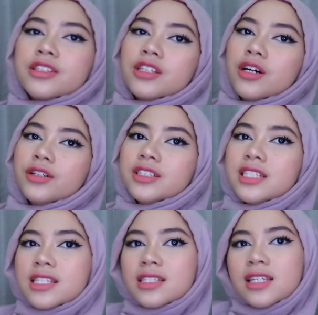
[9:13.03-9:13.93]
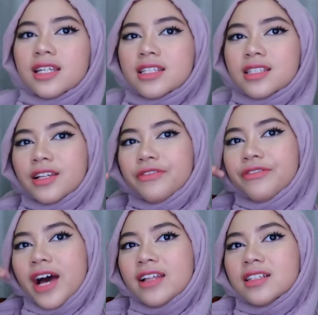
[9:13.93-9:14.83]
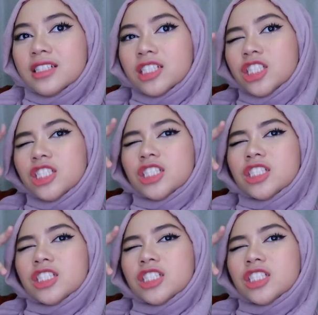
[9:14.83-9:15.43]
So this is the final look.